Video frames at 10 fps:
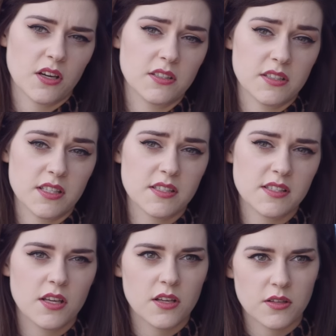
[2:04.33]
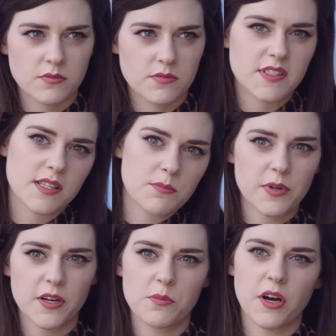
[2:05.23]
on this
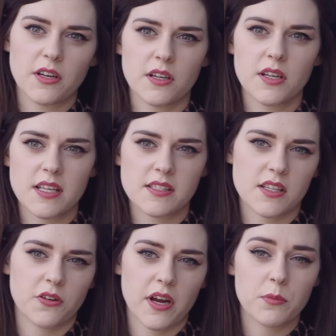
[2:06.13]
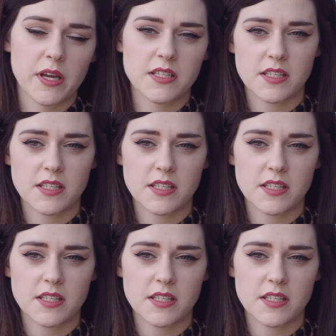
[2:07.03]
simpler model is a great way